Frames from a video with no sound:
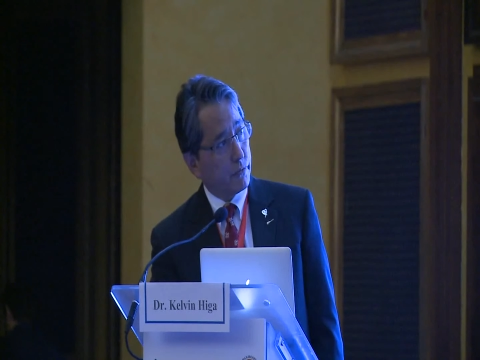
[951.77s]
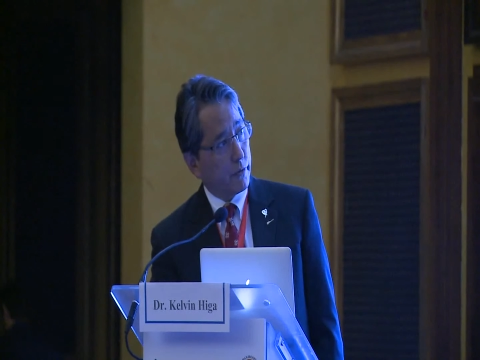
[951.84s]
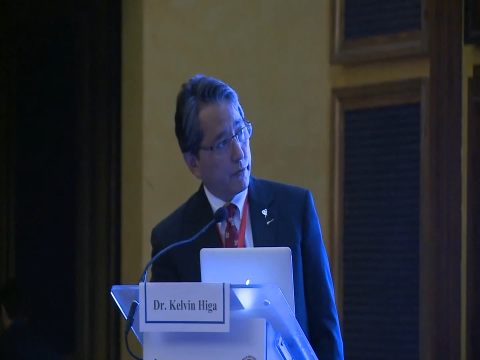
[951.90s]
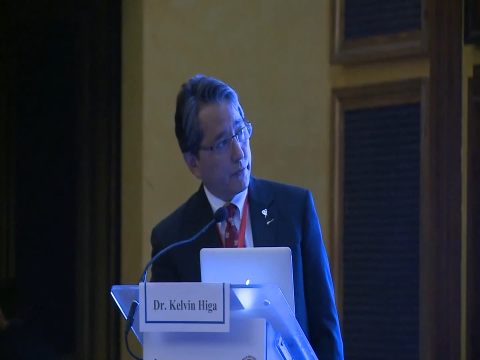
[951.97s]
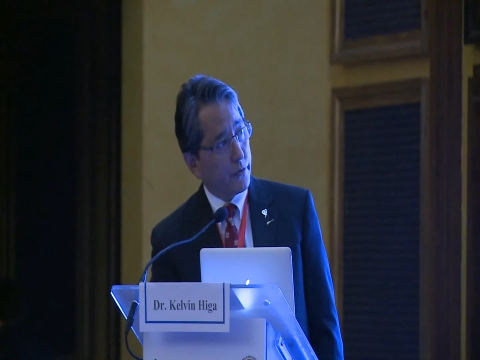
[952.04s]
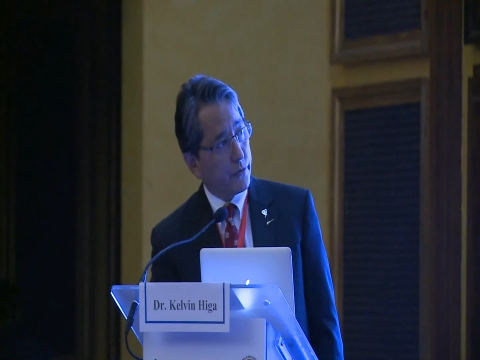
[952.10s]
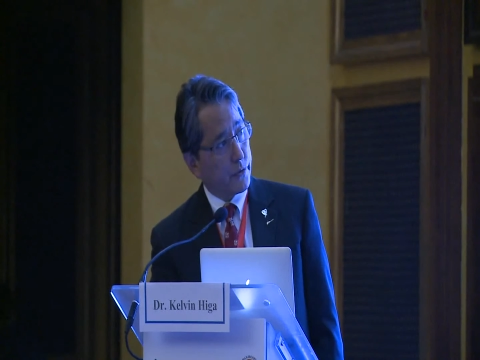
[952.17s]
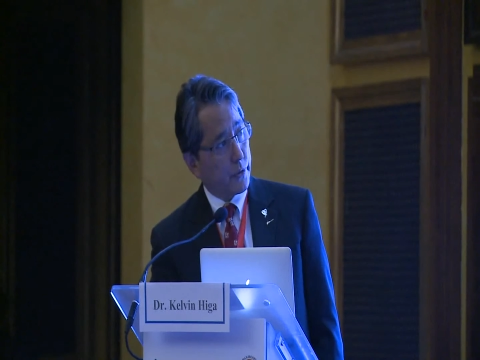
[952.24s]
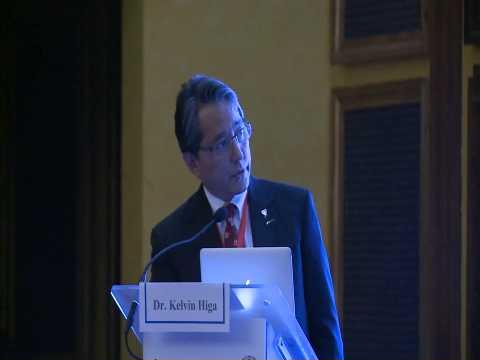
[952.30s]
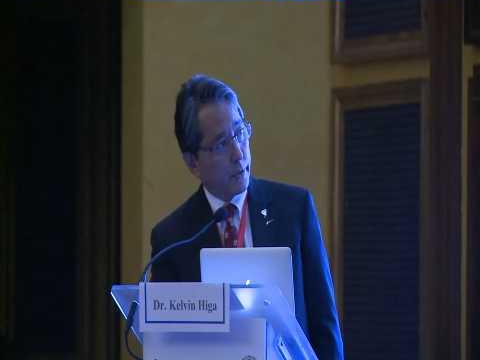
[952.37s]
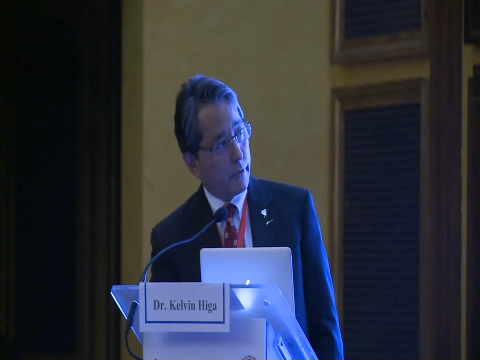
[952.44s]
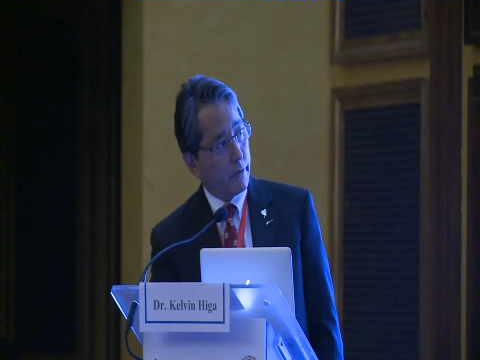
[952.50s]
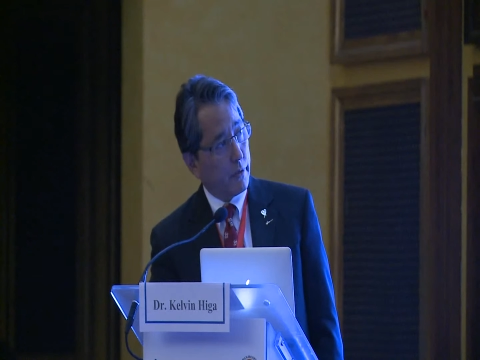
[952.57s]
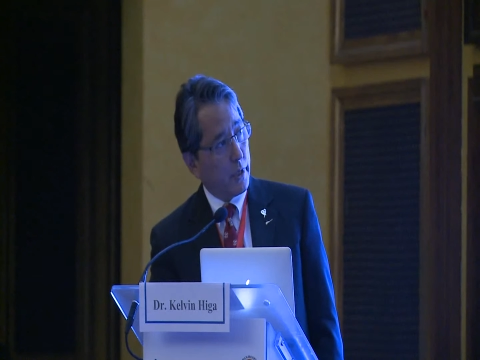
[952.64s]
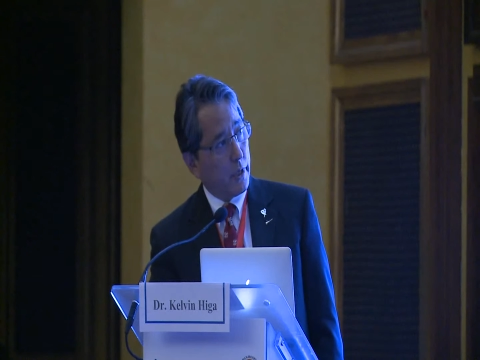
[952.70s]
12 years
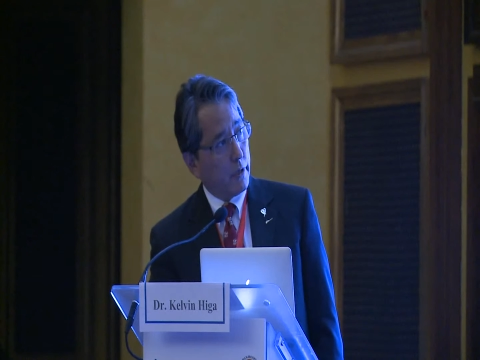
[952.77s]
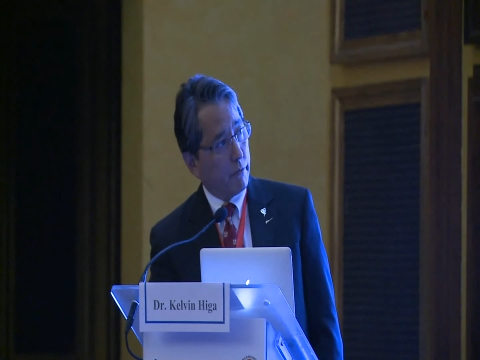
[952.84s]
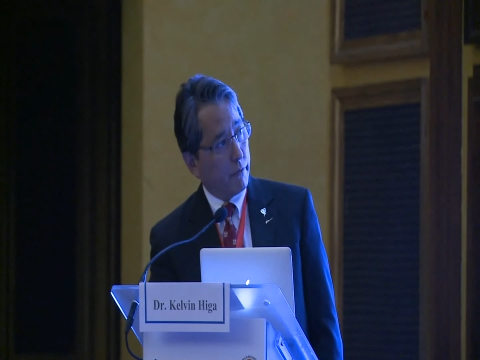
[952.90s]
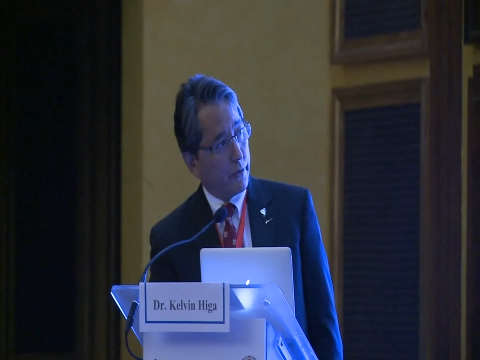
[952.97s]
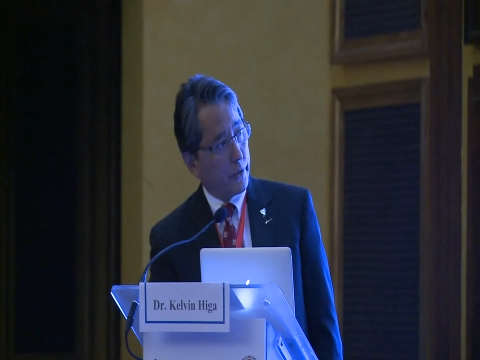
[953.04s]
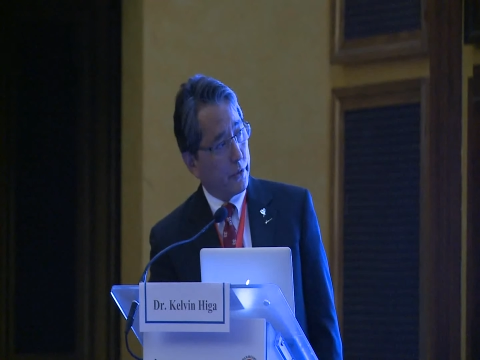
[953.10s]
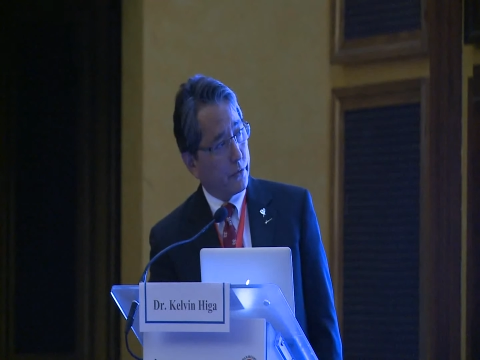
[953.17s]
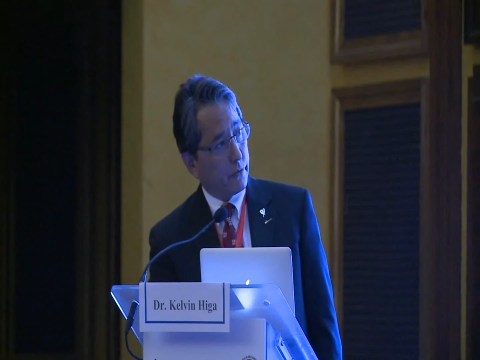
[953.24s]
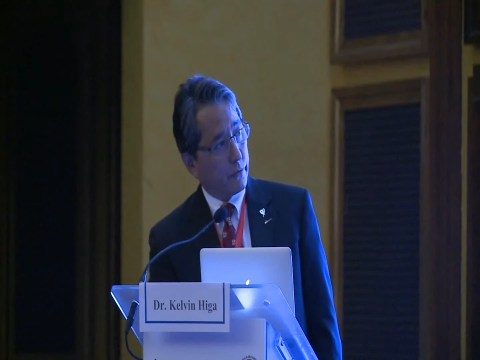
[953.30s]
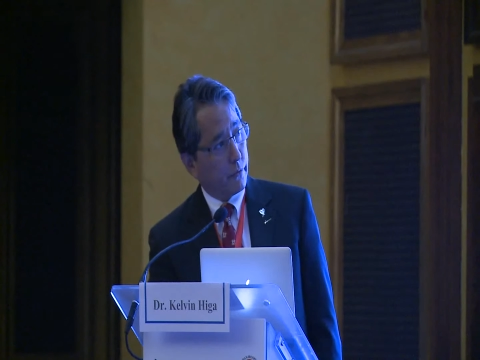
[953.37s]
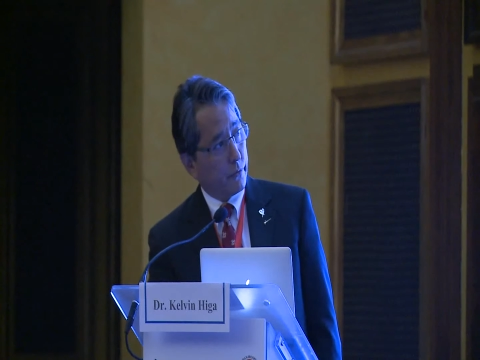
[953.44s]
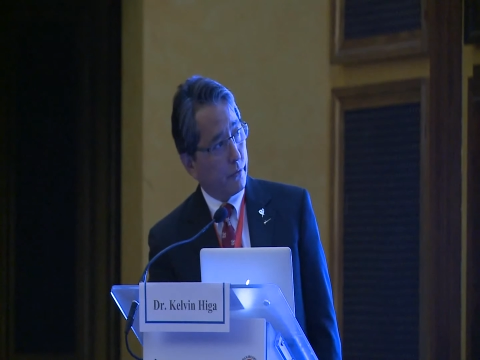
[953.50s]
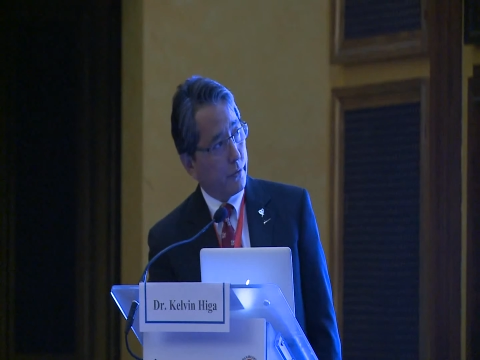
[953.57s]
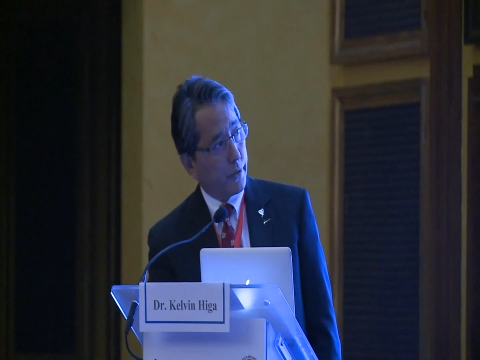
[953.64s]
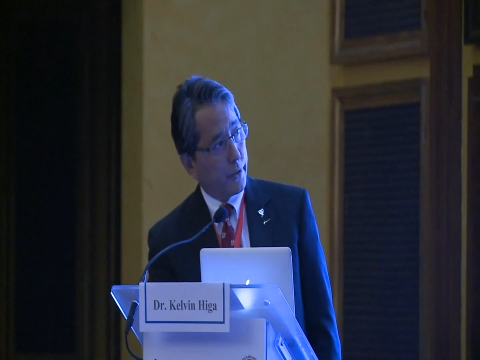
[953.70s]
ago with internal
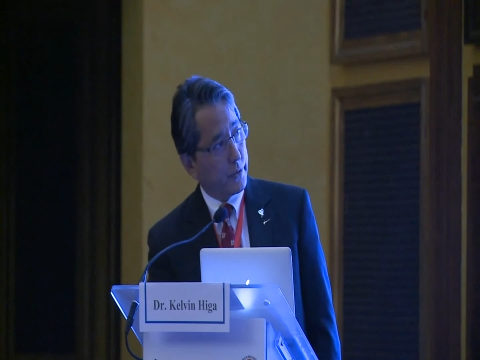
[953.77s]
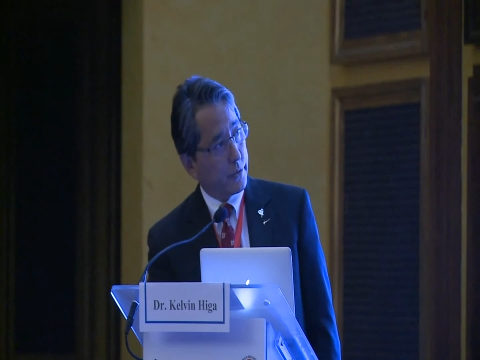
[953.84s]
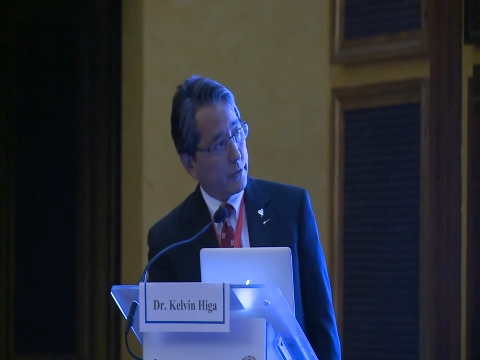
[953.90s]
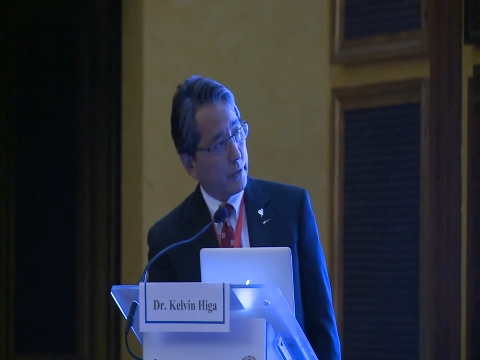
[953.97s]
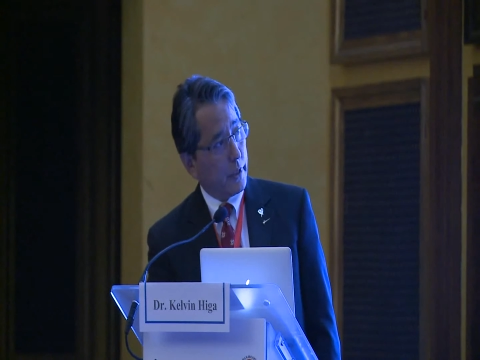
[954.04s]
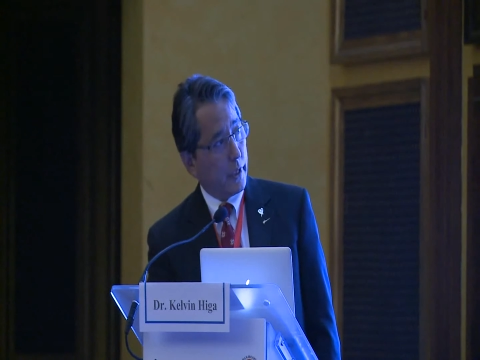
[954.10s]
hernias.